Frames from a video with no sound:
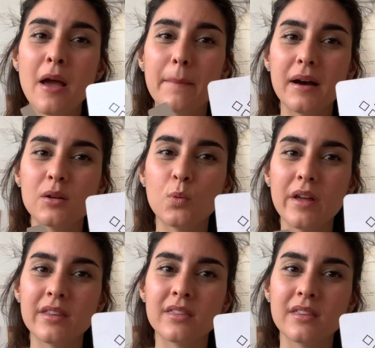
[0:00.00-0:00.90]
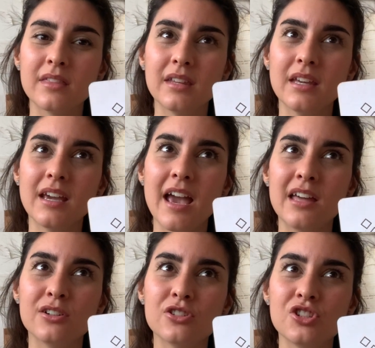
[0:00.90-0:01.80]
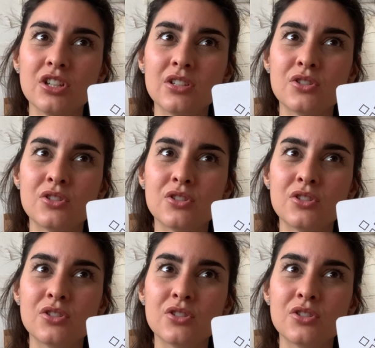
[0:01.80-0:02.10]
but with the energy